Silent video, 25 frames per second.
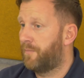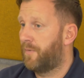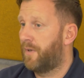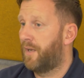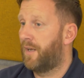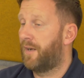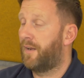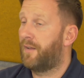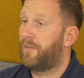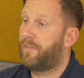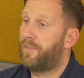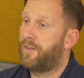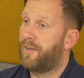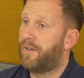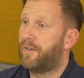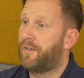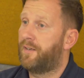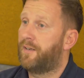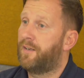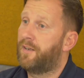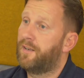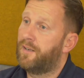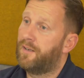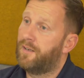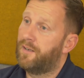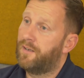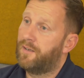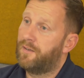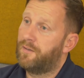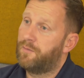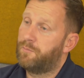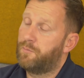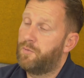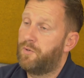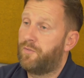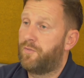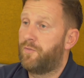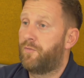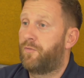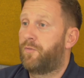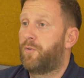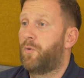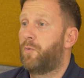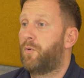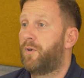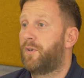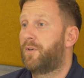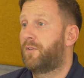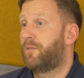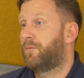And I think moving
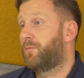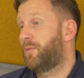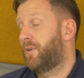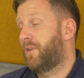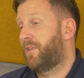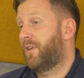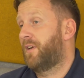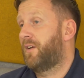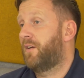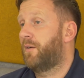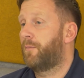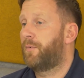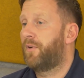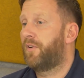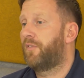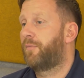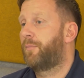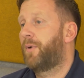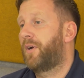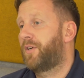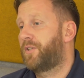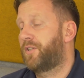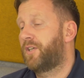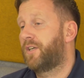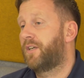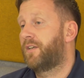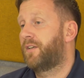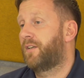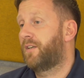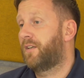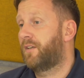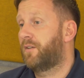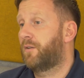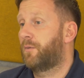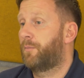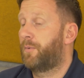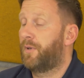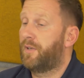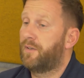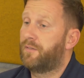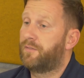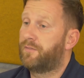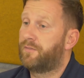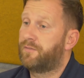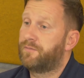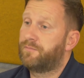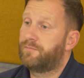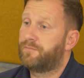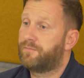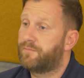forward with a little bit of budget and a little bit of,